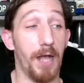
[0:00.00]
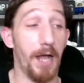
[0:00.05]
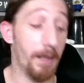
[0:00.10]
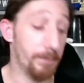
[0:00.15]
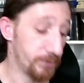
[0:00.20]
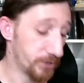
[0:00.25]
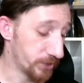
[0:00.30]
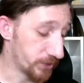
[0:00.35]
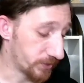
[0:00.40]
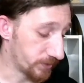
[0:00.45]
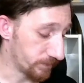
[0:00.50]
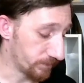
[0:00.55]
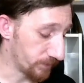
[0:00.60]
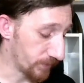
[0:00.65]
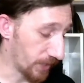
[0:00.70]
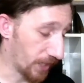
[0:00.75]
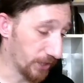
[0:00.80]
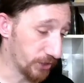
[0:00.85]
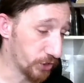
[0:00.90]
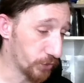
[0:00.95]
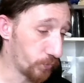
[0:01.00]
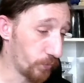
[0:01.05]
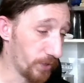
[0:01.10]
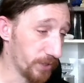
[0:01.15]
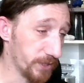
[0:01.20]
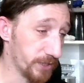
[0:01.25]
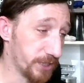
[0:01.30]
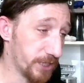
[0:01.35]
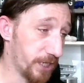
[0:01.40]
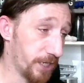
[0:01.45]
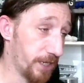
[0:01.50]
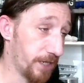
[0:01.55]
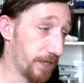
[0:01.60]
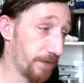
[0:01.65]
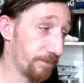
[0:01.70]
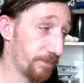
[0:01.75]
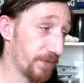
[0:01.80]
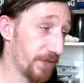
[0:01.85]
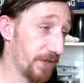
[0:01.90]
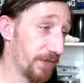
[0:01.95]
I just want to say